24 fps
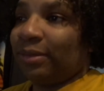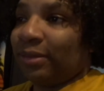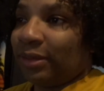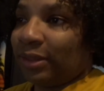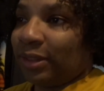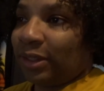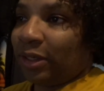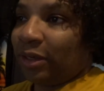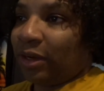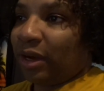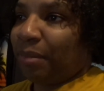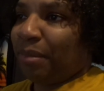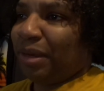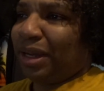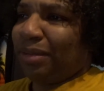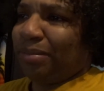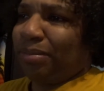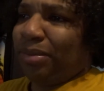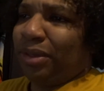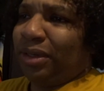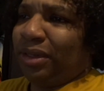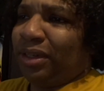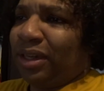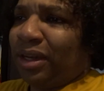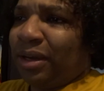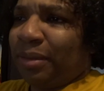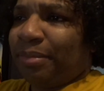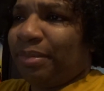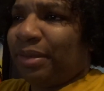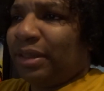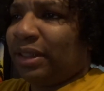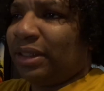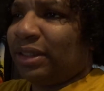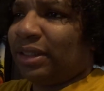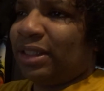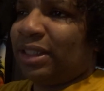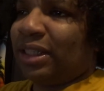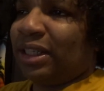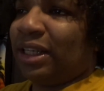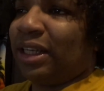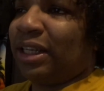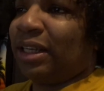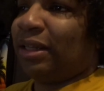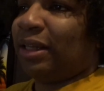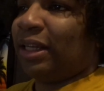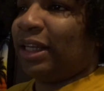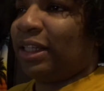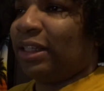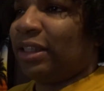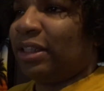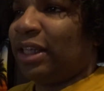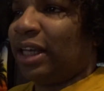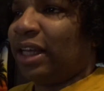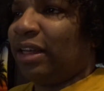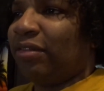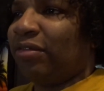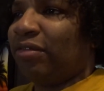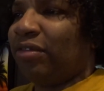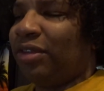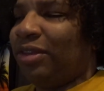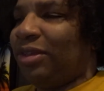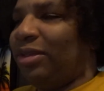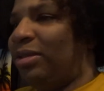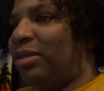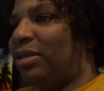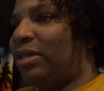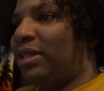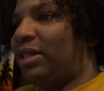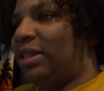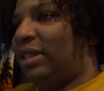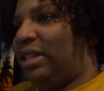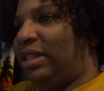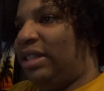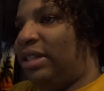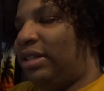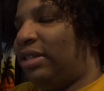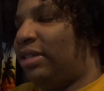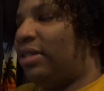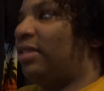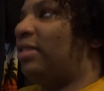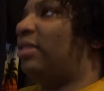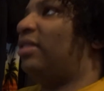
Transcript: You know, I might put it up and it's gonna get like ten views at least.